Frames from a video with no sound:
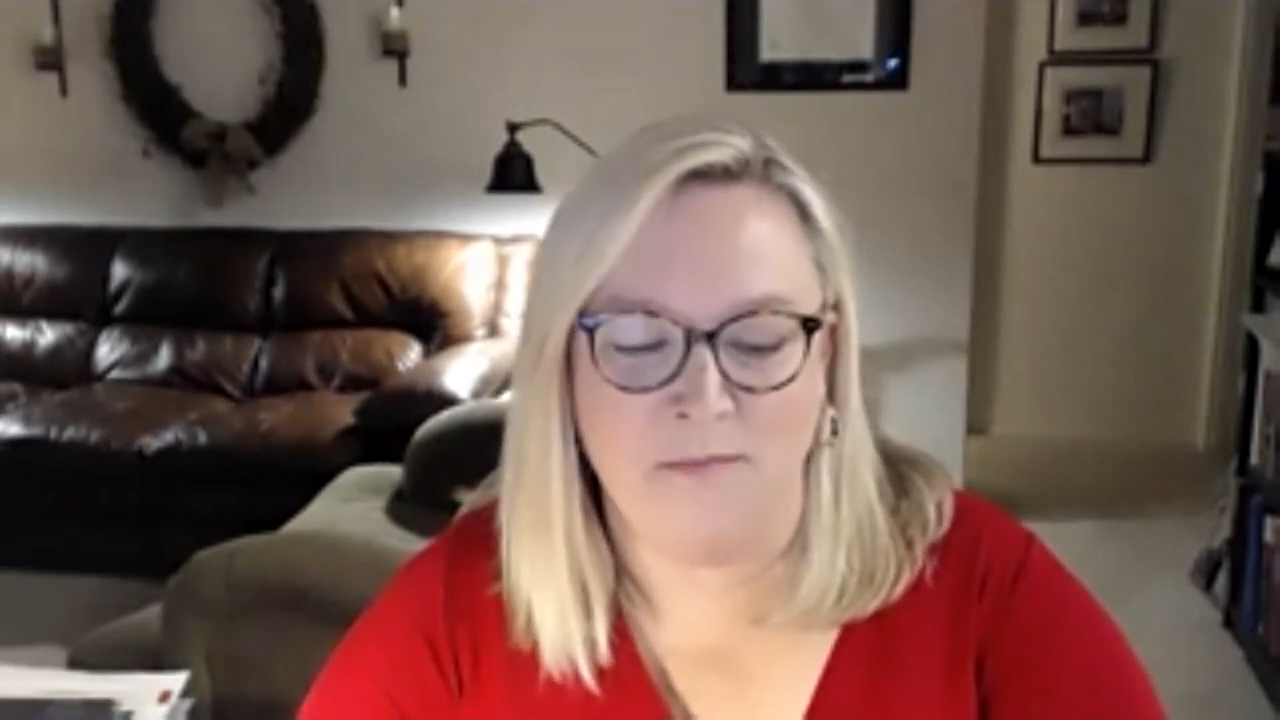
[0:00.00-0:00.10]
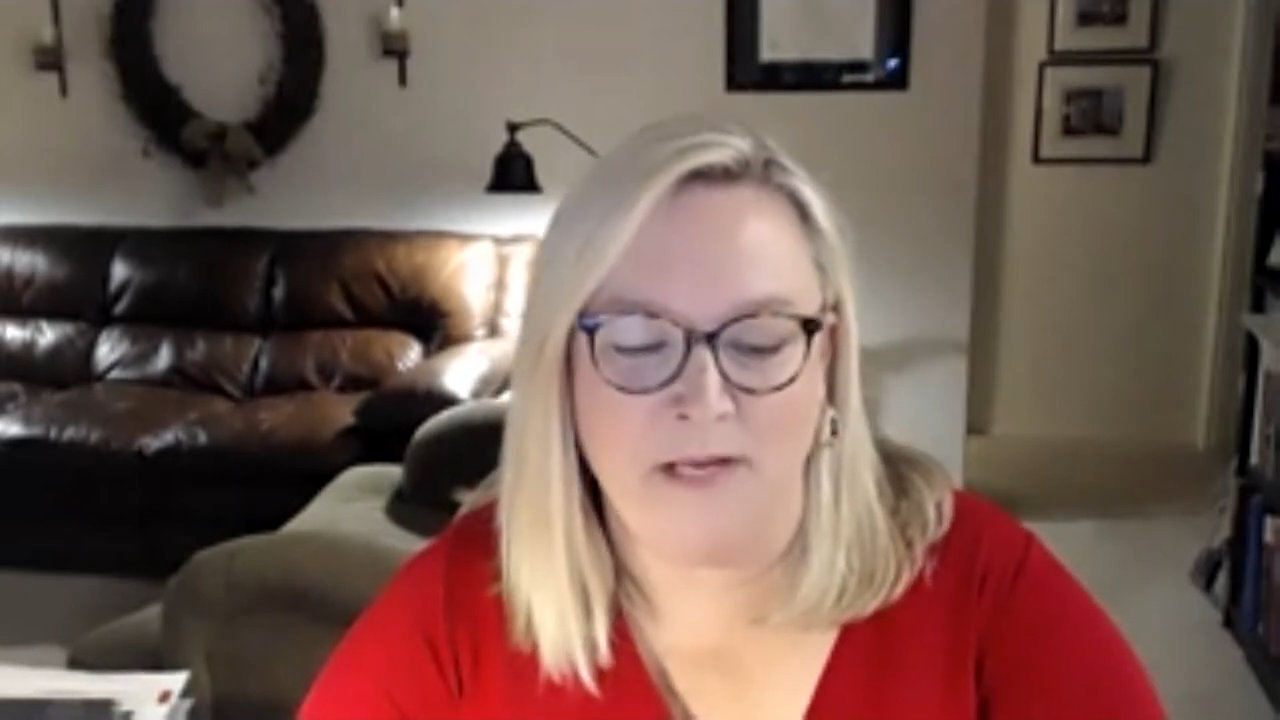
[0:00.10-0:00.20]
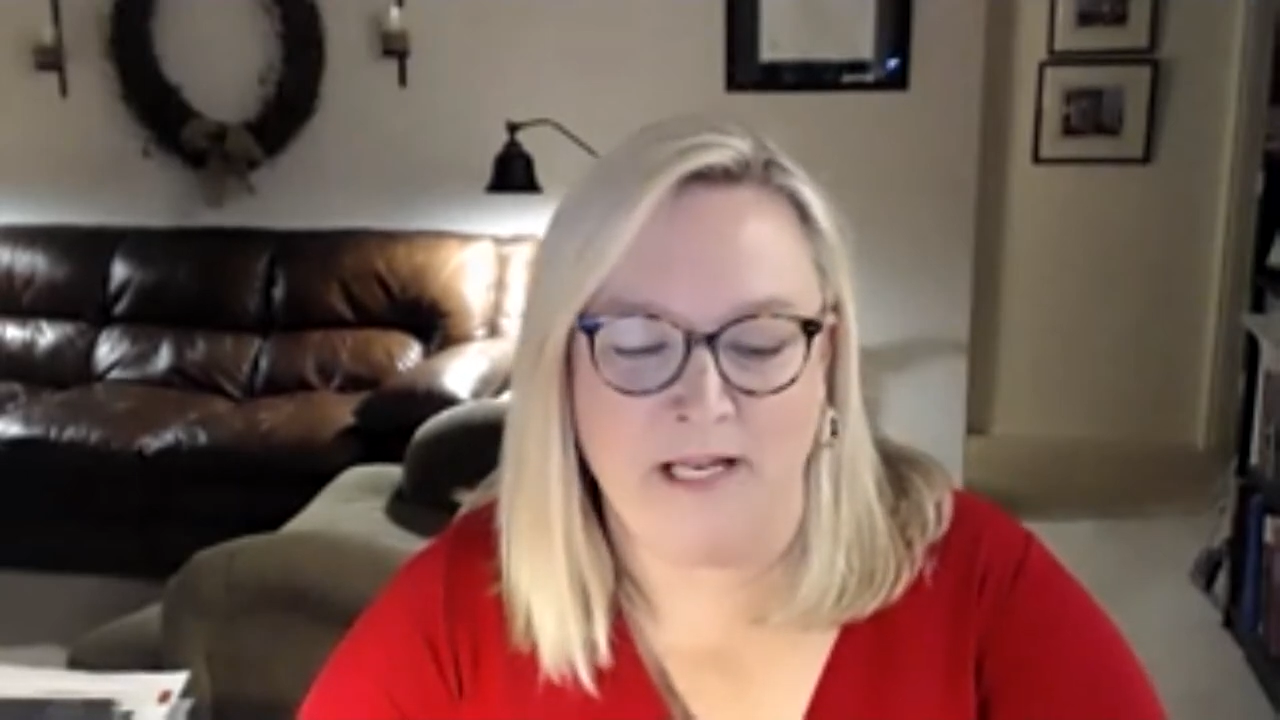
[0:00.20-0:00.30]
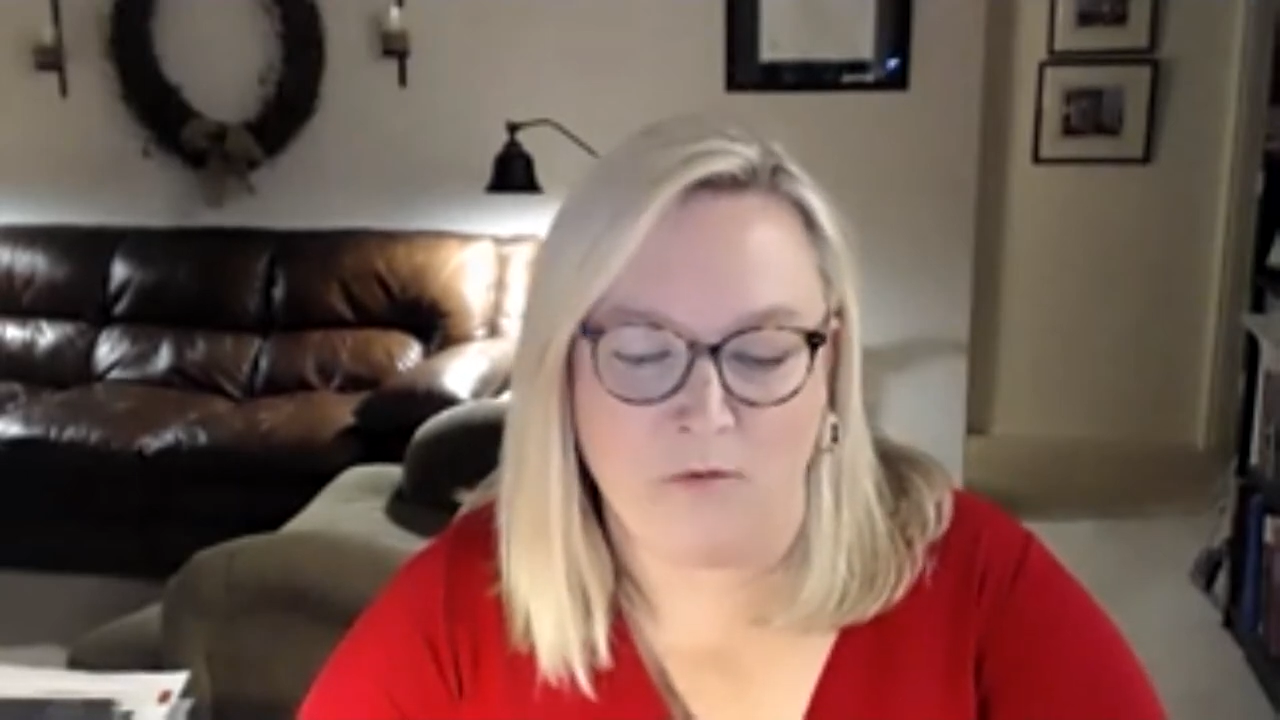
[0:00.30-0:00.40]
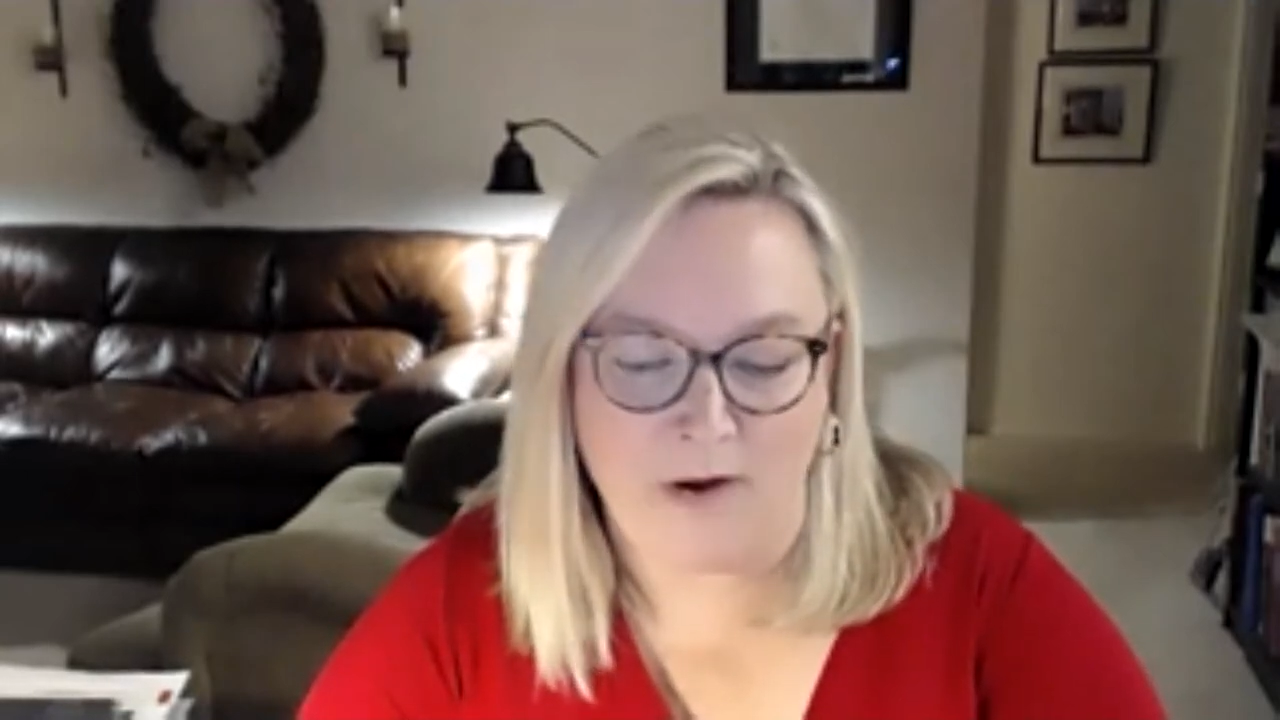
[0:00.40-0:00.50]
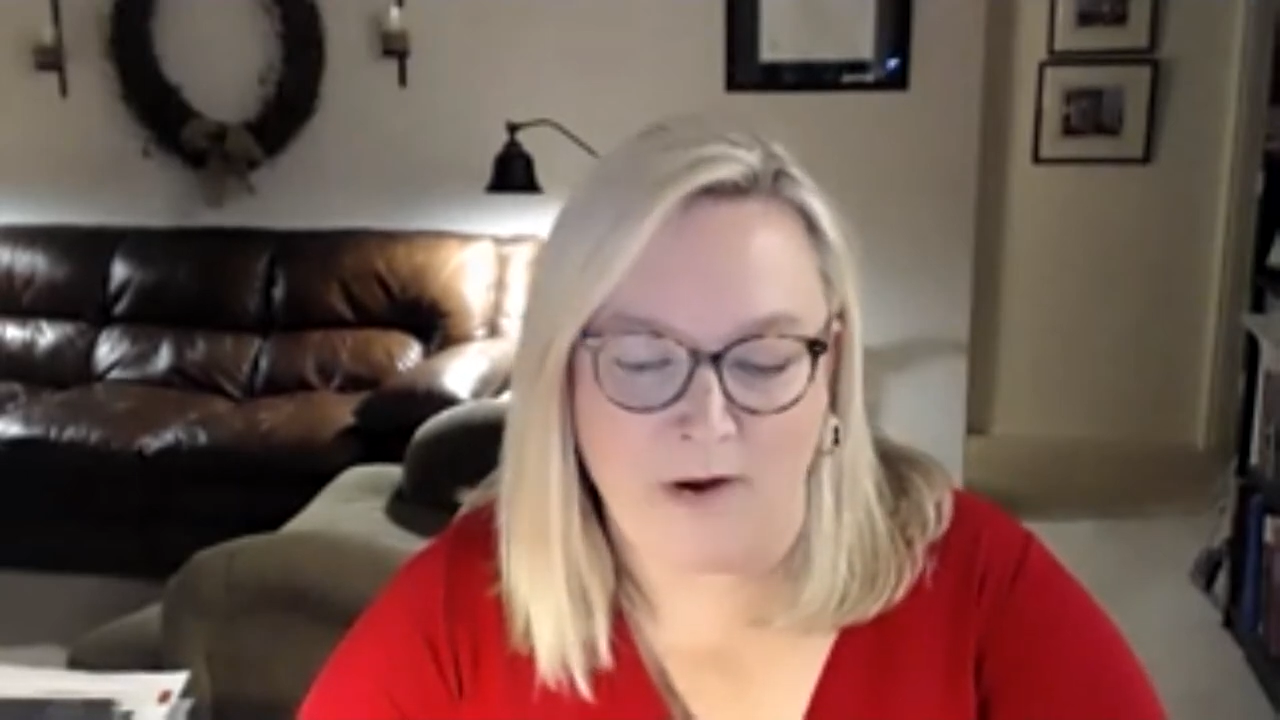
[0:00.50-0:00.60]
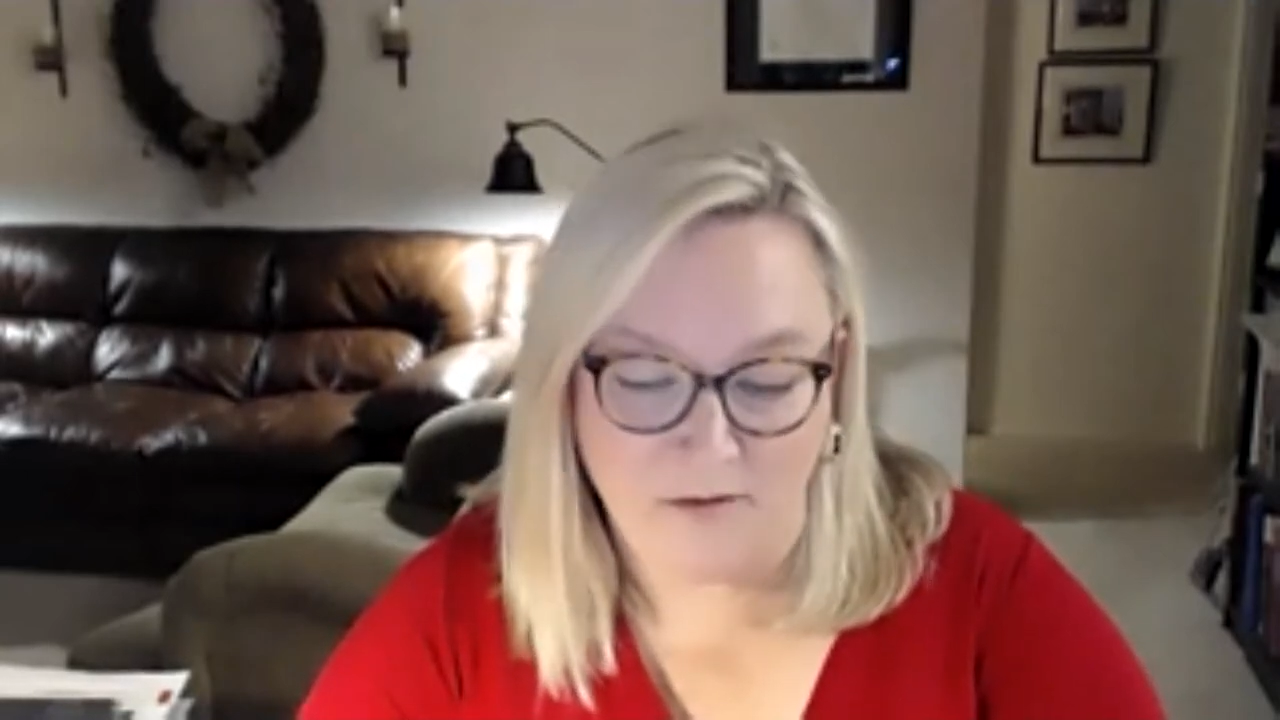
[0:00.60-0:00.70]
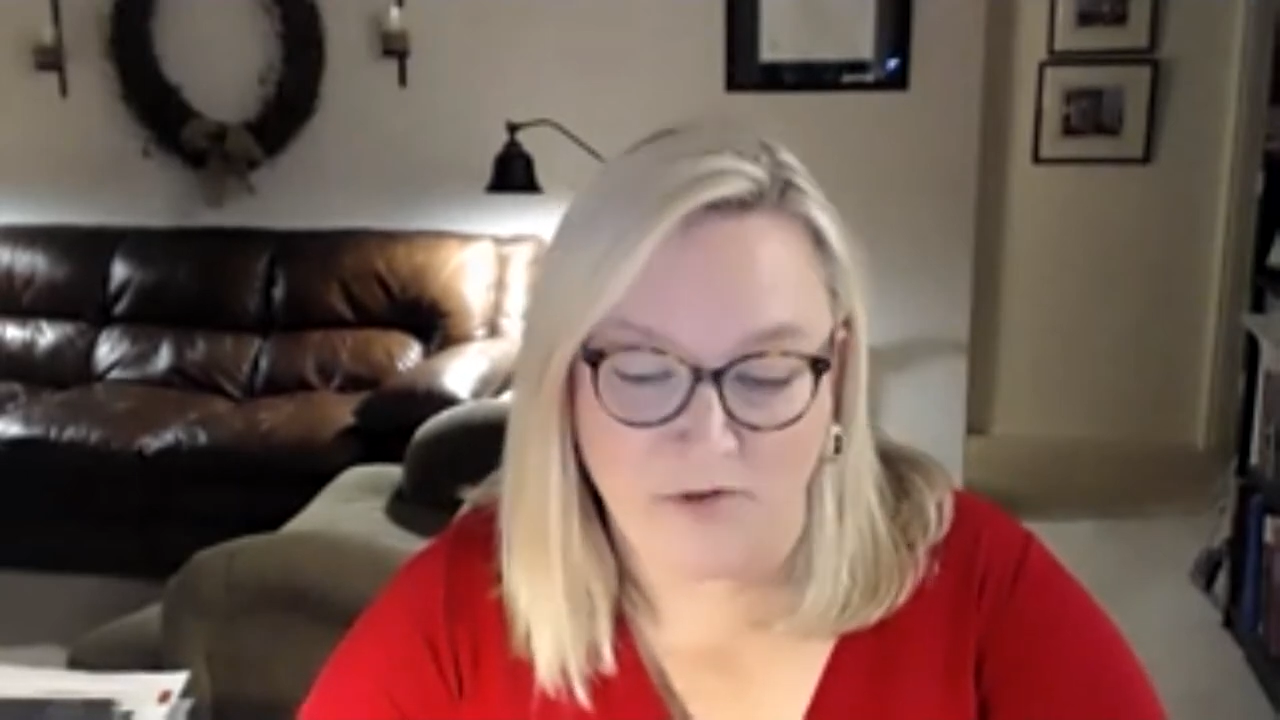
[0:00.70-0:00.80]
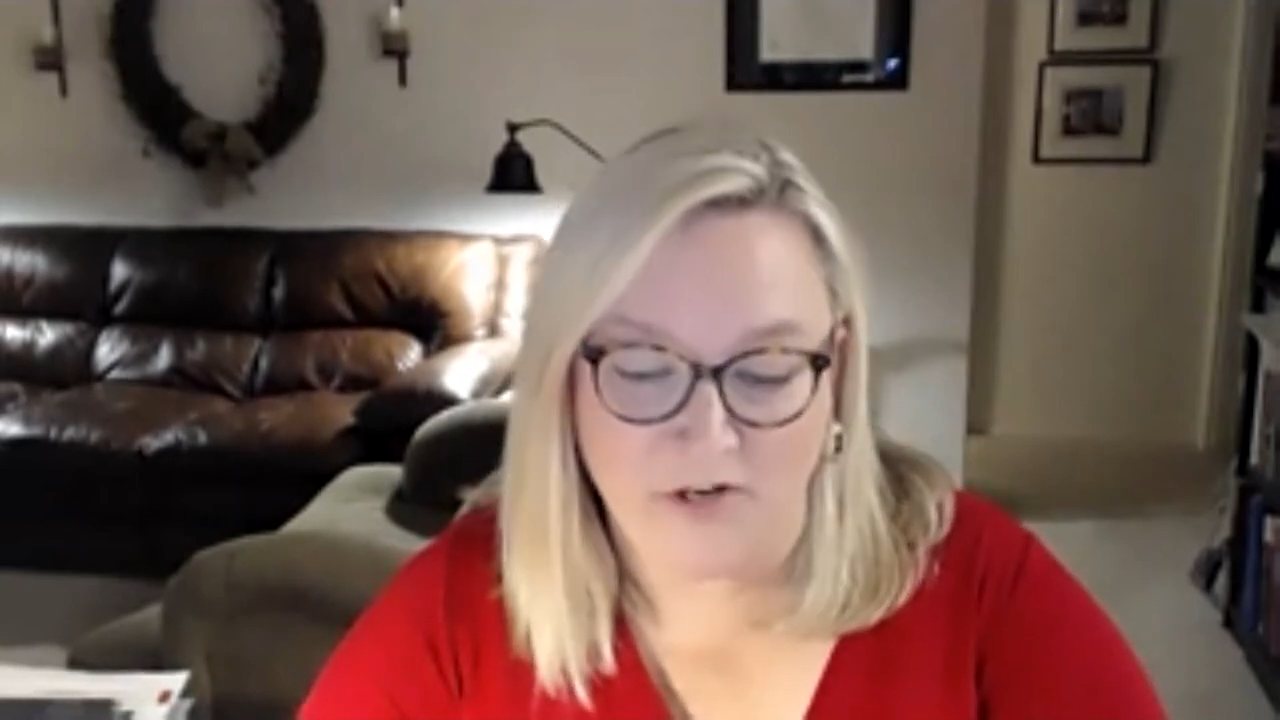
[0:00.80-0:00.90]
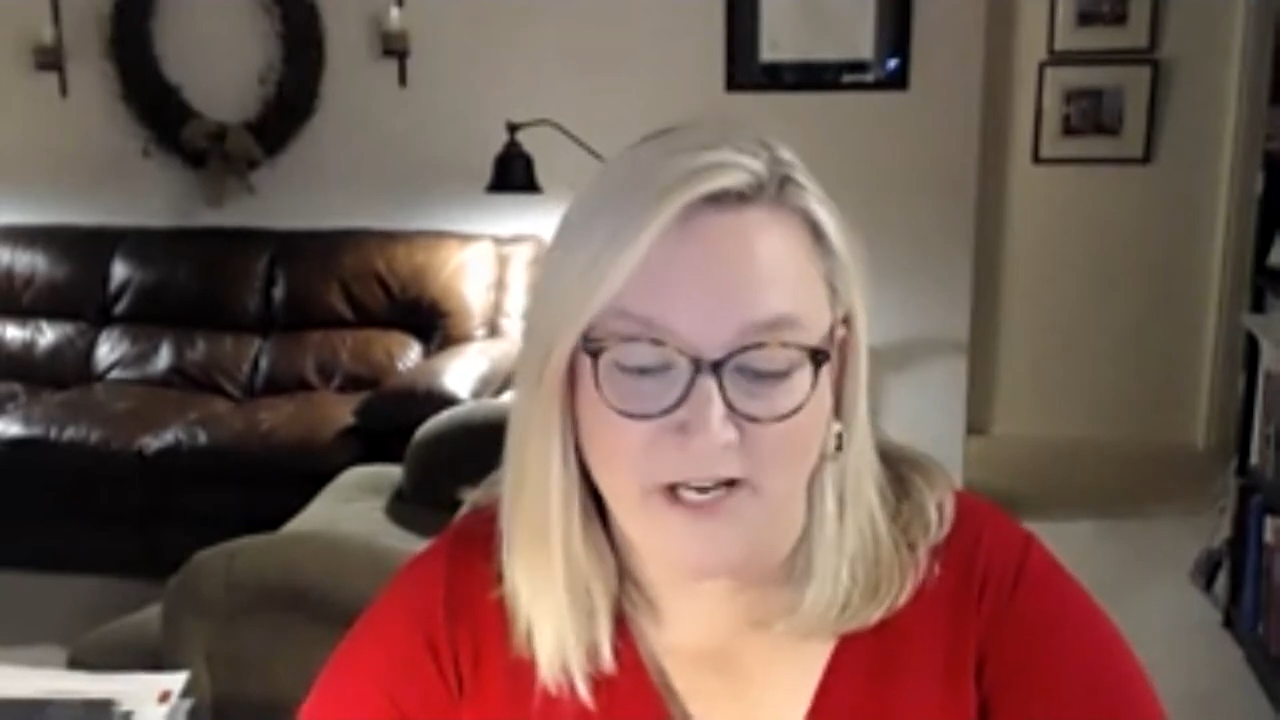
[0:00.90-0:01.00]

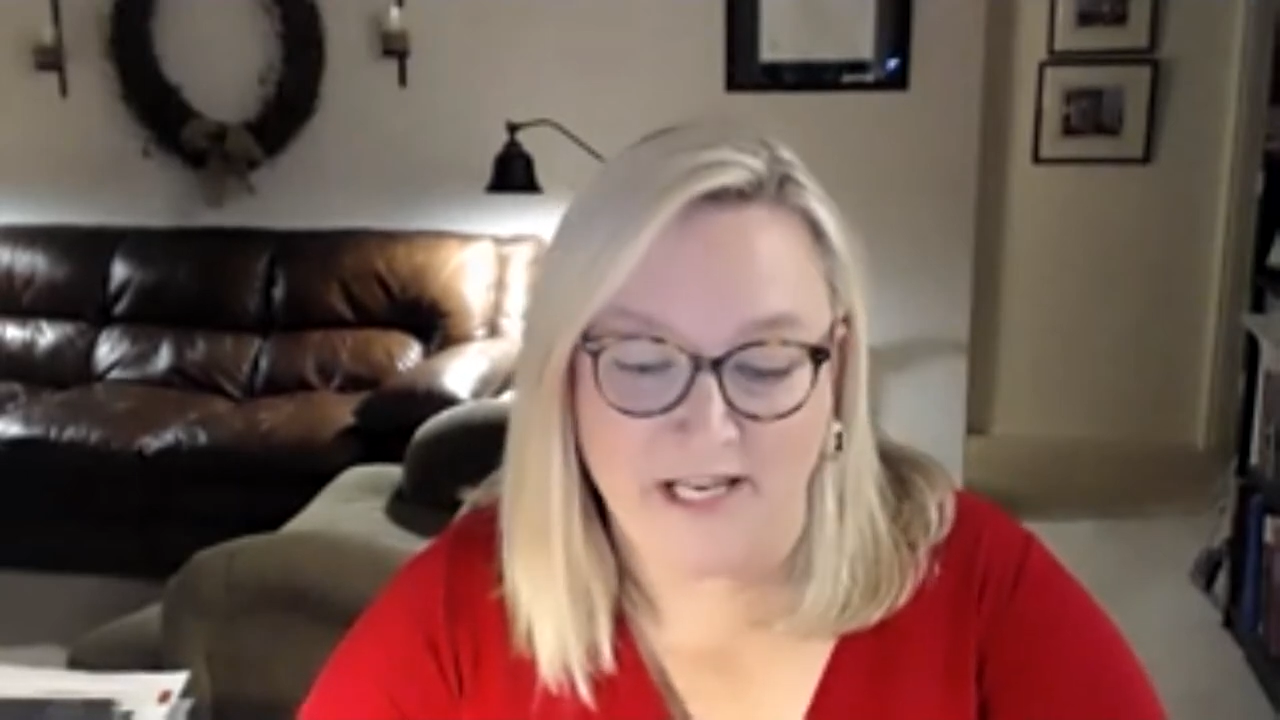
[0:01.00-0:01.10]
cardiologist who has